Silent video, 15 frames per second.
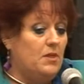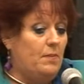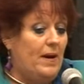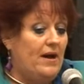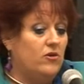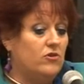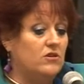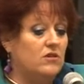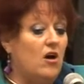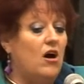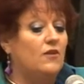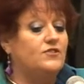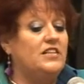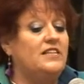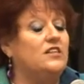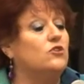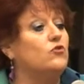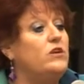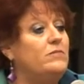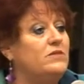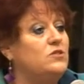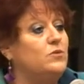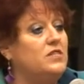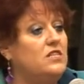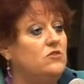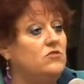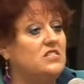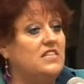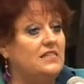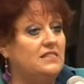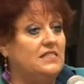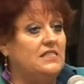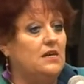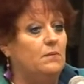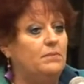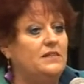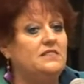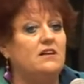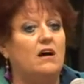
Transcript: power offtake agreements with the utility companies.